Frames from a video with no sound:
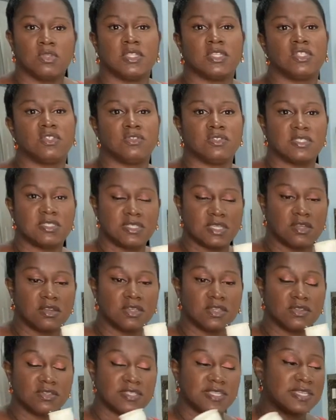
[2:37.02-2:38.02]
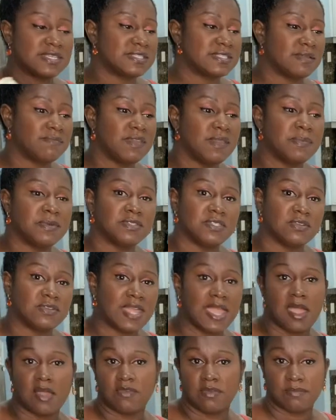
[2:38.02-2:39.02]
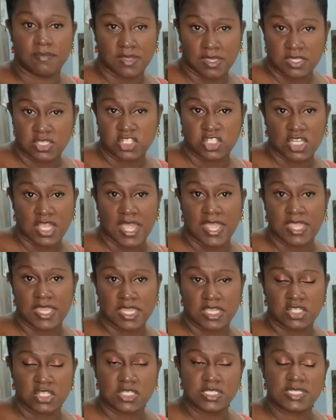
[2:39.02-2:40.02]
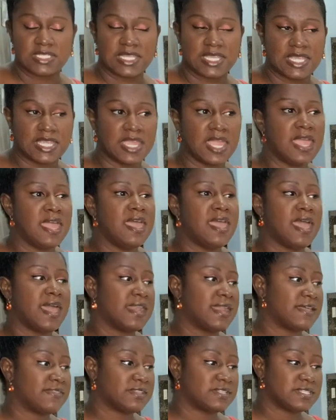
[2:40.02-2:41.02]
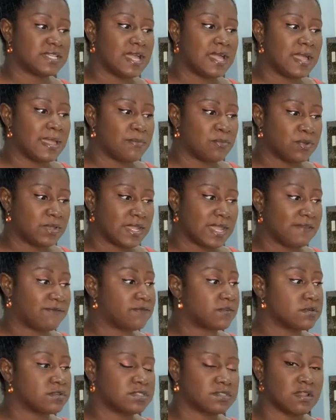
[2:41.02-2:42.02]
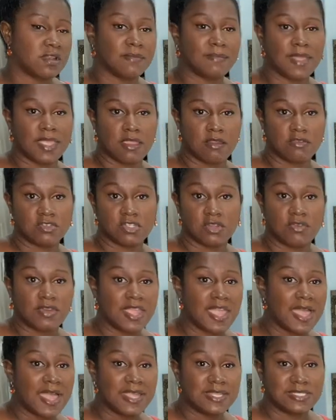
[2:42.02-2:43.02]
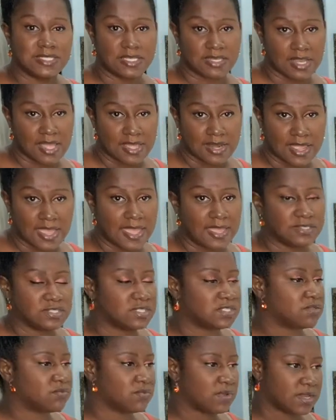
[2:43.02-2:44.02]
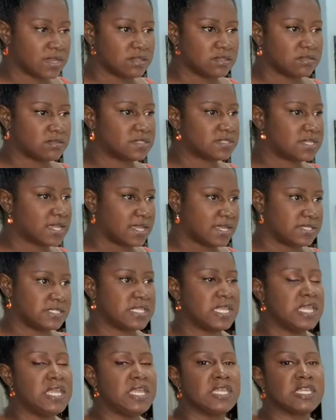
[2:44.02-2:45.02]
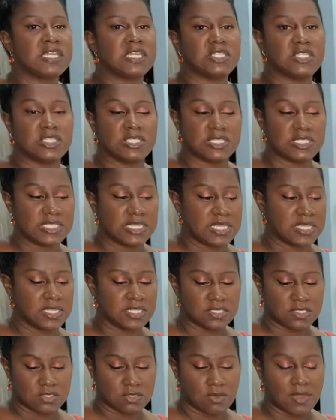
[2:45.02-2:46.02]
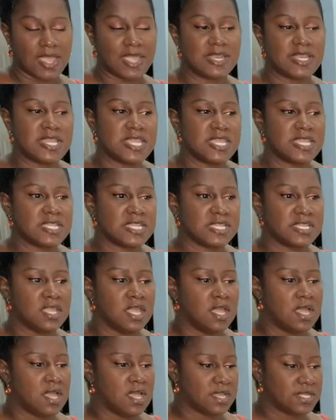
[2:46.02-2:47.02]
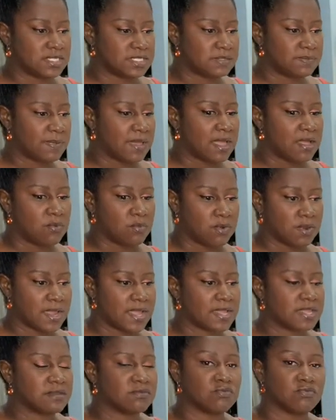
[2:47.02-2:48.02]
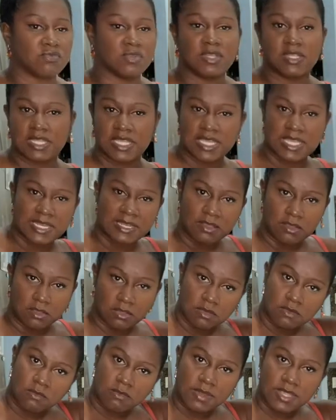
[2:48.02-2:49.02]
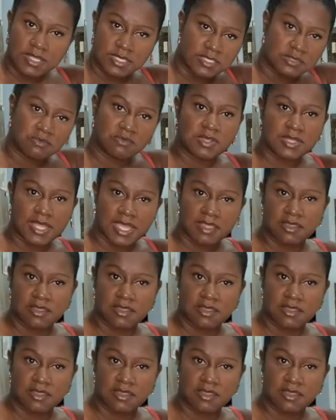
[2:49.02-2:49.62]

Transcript: that you stick on your sink. Some people don't have a big giant kitchen sink. And at the time when I first started my hair journey, I did not. I had just a regular size kitchen sink. And so I needed a spot where I could really get a good rinse and